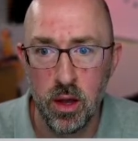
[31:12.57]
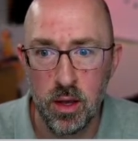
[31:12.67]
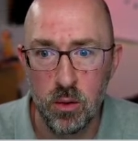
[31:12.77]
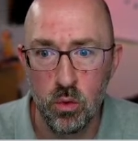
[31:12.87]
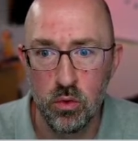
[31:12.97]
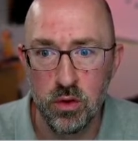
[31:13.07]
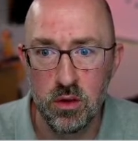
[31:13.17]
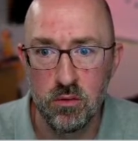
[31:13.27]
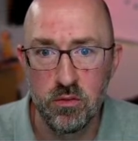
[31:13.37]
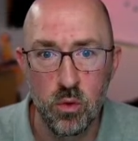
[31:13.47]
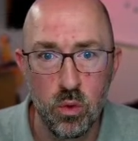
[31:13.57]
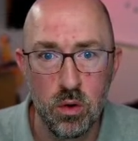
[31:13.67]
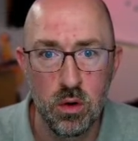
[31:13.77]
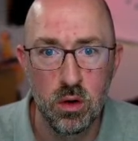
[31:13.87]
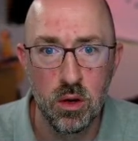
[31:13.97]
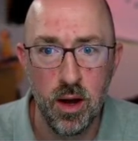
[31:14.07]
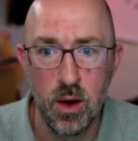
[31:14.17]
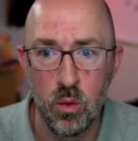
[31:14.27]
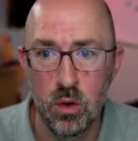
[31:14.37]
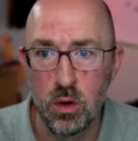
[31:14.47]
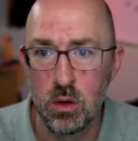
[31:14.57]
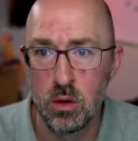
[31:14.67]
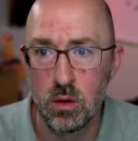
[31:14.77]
and we're looking for our